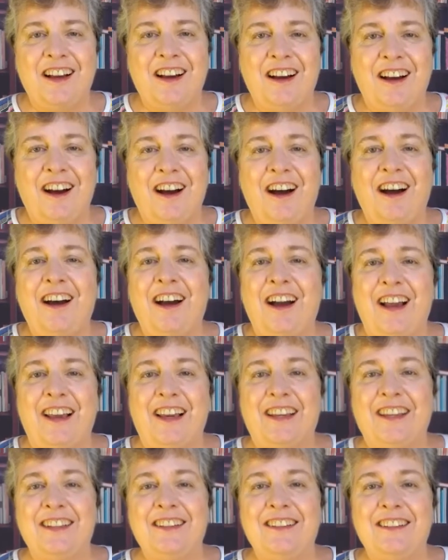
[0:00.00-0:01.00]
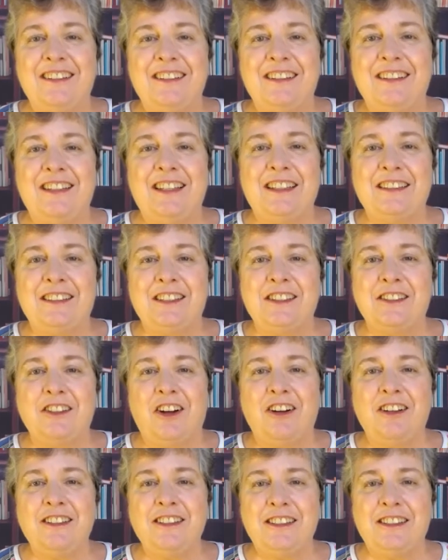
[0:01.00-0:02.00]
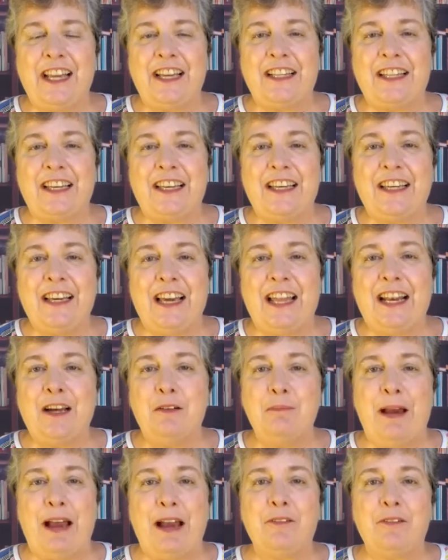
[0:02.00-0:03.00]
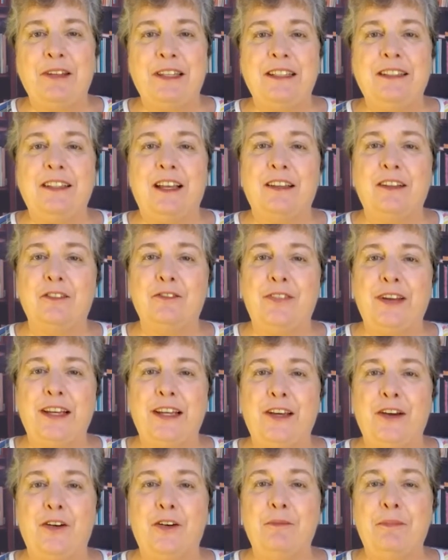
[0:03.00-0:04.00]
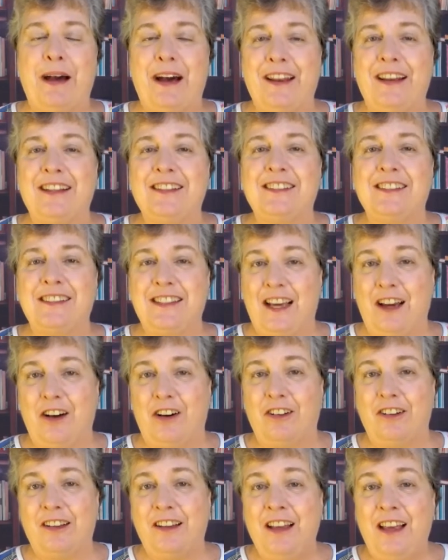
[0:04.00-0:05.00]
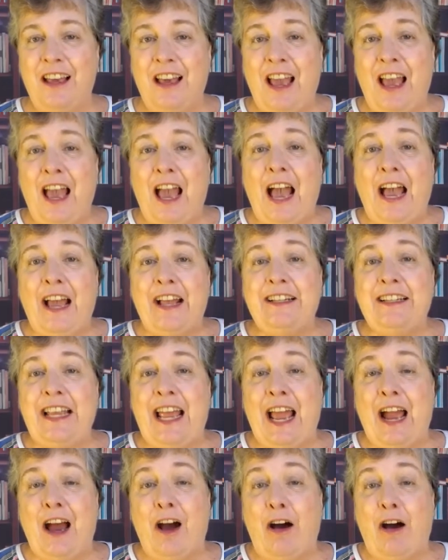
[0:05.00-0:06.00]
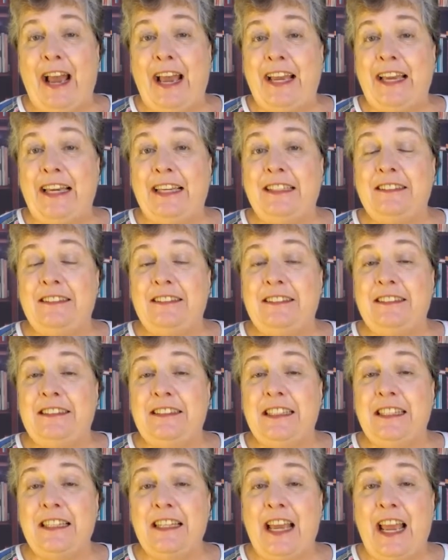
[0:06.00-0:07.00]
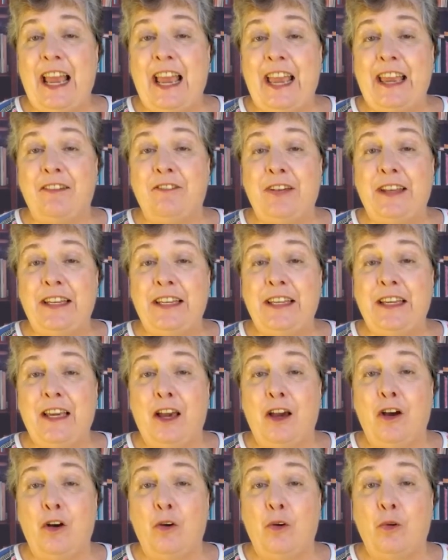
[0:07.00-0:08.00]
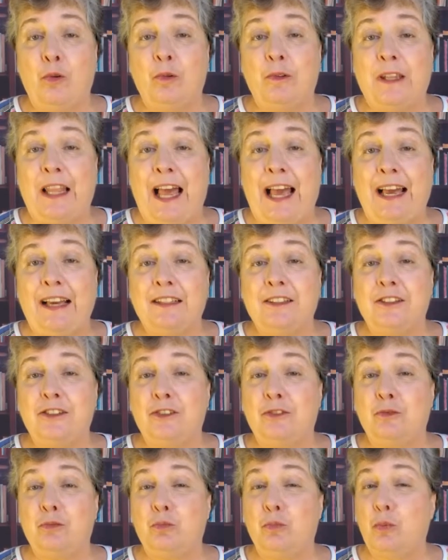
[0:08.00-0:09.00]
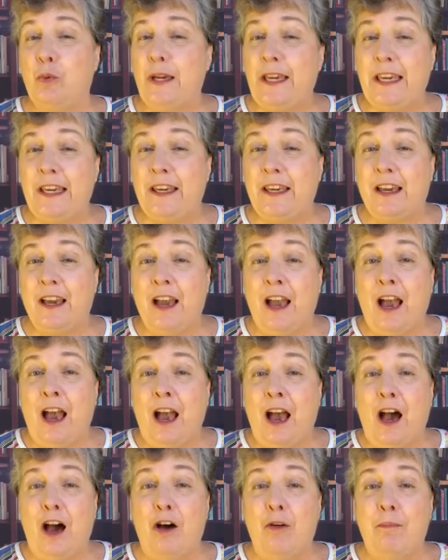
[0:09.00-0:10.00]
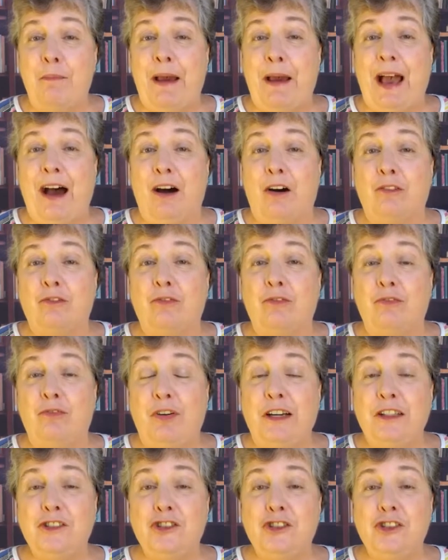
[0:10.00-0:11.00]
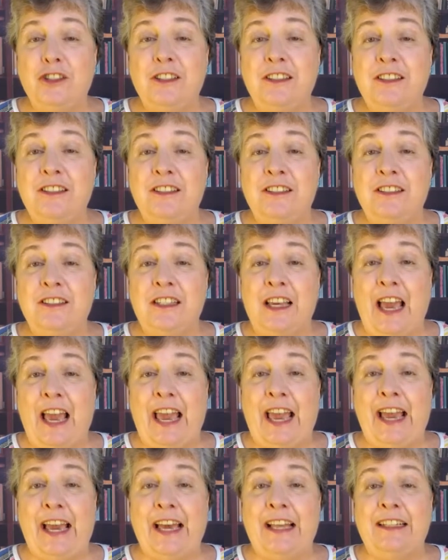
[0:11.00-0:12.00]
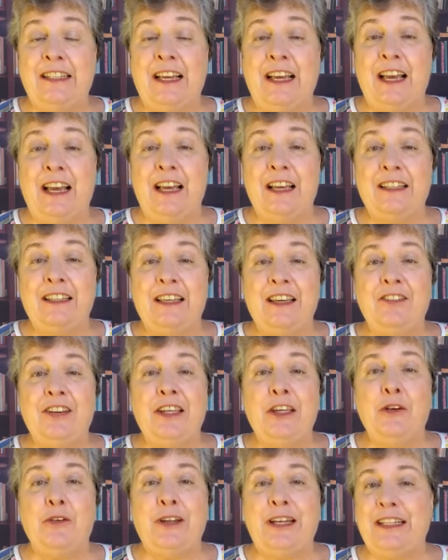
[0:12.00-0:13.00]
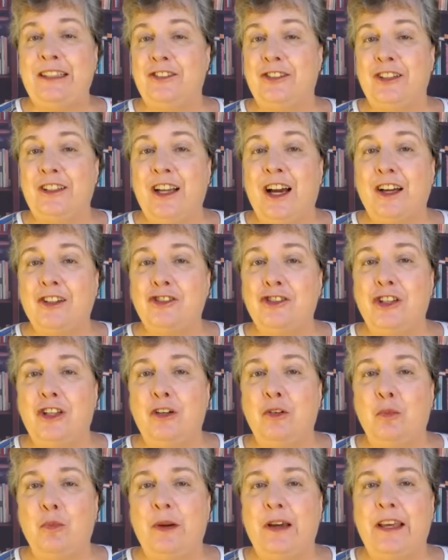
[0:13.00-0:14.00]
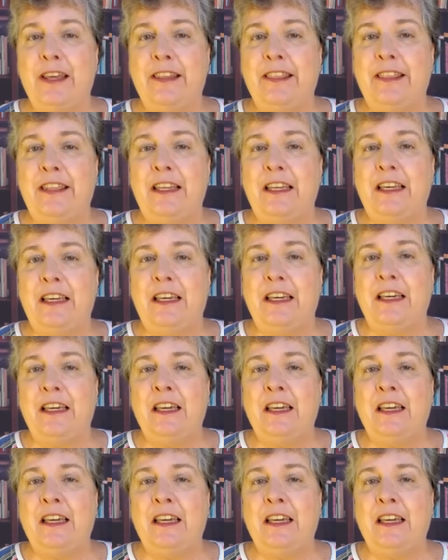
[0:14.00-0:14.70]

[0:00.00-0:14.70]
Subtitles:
Hi, this is Laura Staley, and I'm back with another video about Excel. Now, I did a video last week about functions and giving you an introduction with the